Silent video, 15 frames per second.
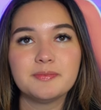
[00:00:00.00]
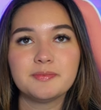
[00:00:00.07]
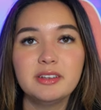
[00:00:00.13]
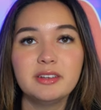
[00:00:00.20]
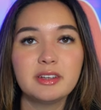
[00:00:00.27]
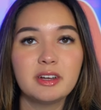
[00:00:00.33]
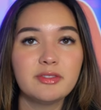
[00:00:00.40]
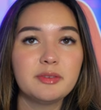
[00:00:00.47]

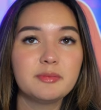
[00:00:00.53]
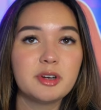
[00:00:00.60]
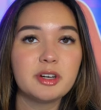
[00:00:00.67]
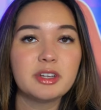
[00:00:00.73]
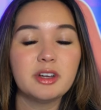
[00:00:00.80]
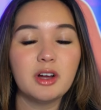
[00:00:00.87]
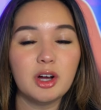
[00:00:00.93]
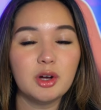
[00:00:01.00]
Dealing off the
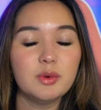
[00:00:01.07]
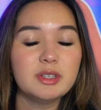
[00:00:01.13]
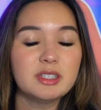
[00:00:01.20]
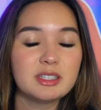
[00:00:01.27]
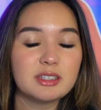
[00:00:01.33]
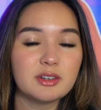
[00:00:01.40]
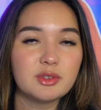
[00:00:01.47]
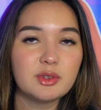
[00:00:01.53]
market always
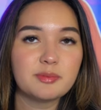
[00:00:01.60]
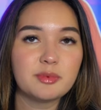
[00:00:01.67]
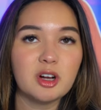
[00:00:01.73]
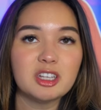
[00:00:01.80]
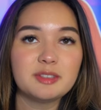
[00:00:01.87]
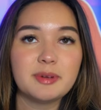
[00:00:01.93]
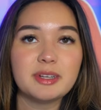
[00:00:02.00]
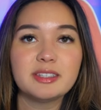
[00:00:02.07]
starts with
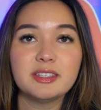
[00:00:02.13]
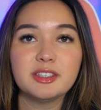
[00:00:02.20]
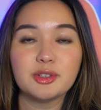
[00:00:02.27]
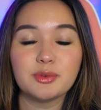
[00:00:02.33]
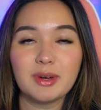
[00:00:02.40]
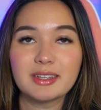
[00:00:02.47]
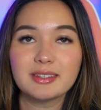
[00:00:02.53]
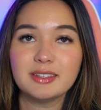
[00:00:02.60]
prospecting
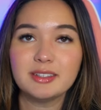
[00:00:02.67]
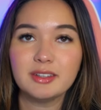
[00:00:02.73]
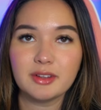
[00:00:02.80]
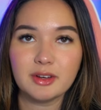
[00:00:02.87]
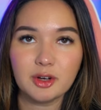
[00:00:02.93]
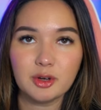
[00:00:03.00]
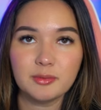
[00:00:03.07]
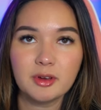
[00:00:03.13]
directly to
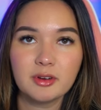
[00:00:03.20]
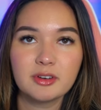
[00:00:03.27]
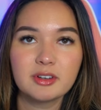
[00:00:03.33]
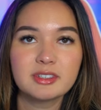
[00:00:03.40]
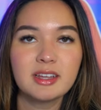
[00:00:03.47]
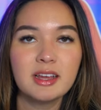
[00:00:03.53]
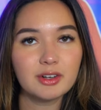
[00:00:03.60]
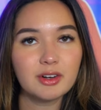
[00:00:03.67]
the
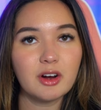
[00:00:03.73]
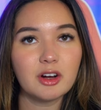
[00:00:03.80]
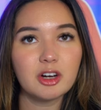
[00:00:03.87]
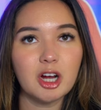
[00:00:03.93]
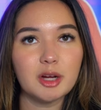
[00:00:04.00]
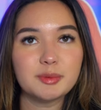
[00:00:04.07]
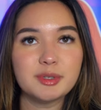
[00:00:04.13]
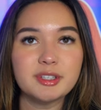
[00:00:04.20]
homeowners. There are
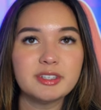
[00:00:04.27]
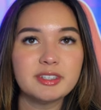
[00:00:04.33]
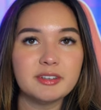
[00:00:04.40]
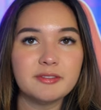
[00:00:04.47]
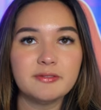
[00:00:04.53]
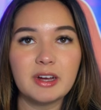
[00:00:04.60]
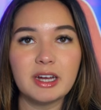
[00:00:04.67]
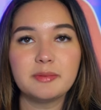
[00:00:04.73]
options
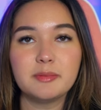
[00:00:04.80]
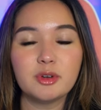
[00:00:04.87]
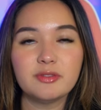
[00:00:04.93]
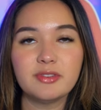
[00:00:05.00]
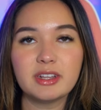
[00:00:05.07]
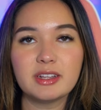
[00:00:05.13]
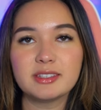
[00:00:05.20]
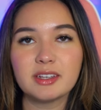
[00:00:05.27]
to find
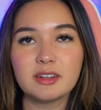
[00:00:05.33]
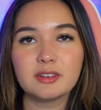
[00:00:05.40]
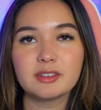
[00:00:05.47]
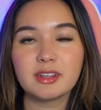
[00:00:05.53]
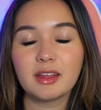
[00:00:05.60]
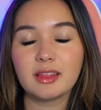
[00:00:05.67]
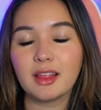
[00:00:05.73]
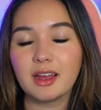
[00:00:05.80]
motivated
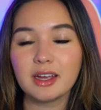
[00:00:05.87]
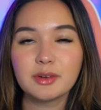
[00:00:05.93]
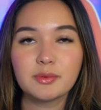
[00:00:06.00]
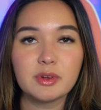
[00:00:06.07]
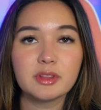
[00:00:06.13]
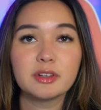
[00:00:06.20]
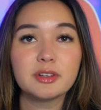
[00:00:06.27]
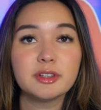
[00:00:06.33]
sellers online,
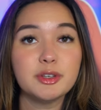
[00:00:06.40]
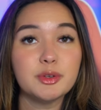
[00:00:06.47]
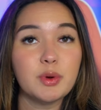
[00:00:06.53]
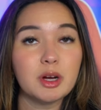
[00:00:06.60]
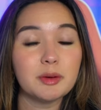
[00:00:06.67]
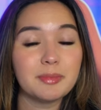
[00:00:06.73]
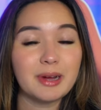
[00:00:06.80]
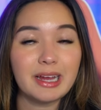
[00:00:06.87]
whether you
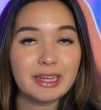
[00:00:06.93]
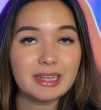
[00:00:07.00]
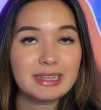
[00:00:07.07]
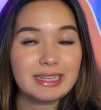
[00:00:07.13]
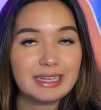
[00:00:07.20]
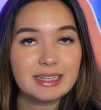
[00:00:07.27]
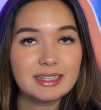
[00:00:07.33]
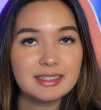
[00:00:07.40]
are buying
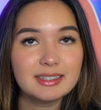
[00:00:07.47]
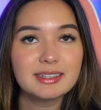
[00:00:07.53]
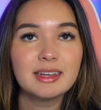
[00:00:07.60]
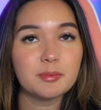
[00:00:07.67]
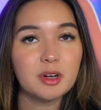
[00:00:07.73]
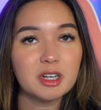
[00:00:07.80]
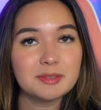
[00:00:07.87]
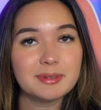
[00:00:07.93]
leads
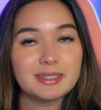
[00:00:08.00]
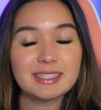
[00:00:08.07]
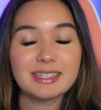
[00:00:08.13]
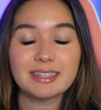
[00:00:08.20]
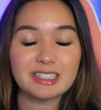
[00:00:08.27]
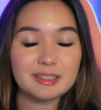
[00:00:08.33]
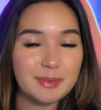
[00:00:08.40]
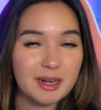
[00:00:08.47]
or
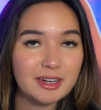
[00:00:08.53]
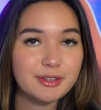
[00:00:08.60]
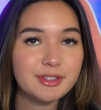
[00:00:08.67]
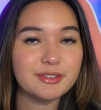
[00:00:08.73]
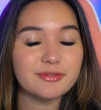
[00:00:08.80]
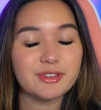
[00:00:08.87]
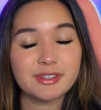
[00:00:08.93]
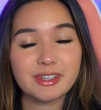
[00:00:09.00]
prospecting
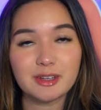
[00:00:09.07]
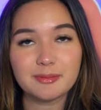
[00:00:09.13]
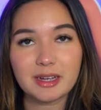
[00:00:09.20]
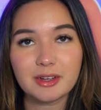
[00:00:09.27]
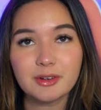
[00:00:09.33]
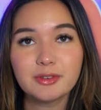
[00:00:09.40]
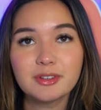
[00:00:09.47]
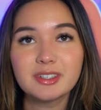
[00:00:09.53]
expires and for sale
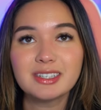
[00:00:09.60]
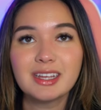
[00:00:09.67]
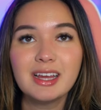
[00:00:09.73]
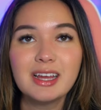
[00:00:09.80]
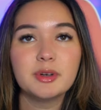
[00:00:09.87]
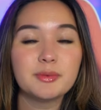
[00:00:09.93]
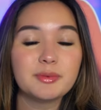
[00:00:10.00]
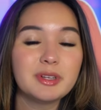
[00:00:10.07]
by owners.
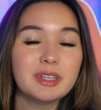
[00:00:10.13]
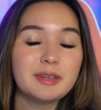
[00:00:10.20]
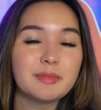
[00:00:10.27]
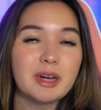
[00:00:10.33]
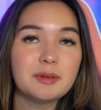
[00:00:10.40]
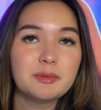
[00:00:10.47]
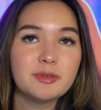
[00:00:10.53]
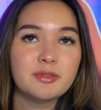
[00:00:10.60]
But really,
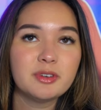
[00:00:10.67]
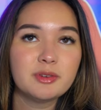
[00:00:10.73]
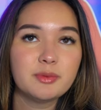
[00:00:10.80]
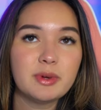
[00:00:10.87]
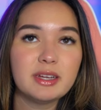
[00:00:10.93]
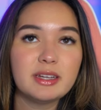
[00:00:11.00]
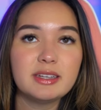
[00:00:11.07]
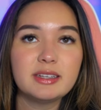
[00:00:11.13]
my preferred
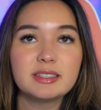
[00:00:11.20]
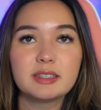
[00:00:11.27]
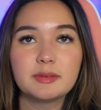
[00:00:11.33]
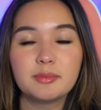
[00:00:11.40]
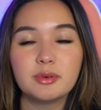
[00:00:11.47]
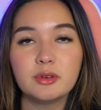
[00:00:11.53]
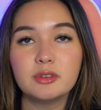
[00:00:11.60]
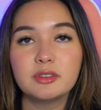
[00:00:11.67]
way is to
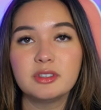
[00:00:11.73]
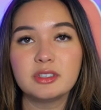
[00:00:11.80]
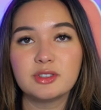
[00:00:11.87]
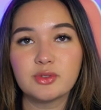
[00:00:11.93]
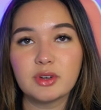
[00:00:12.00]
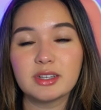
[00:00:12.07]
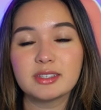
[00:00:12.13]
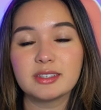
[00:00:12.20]
pull
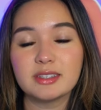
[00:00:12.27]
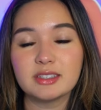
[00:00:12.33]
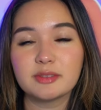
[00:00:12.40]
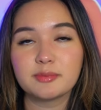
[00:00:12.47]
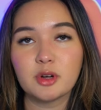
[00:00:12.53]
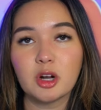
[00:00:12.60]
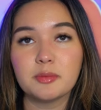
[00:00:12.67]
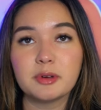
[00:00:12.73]
distressed lists
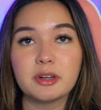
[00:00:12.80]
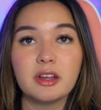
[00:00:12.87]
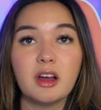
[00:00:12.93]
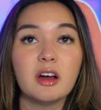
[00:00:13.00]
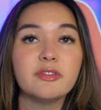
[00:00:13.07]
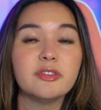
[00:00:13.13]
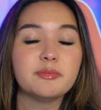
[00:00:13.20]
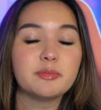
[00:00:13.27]
of property
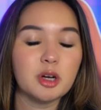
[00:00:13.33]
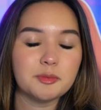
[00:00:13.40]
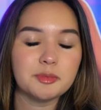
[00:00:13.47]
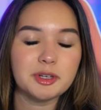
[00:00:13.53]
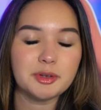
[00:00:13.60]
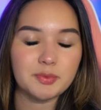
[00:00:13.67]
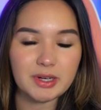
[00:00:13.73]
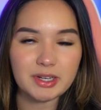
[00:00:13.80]
off of
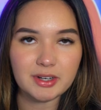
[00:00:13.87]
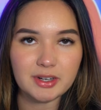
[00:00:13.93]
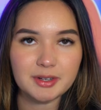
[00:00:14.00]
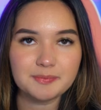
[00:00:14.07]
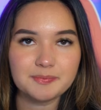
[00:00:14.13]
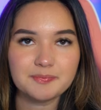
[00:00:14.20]
Property Radar.